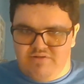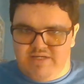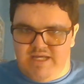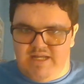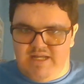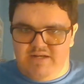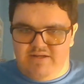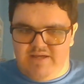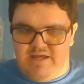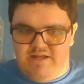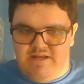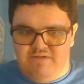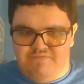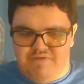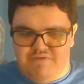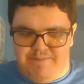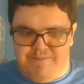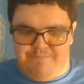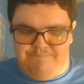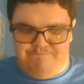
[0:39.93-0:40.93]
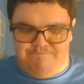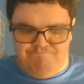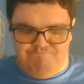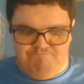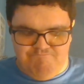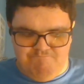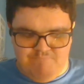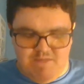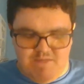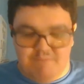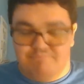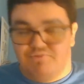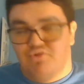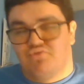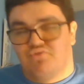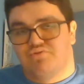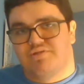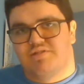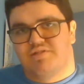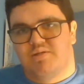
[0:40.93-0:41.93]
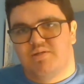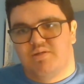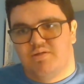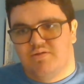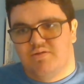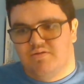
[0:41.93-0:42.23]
kind of a boost,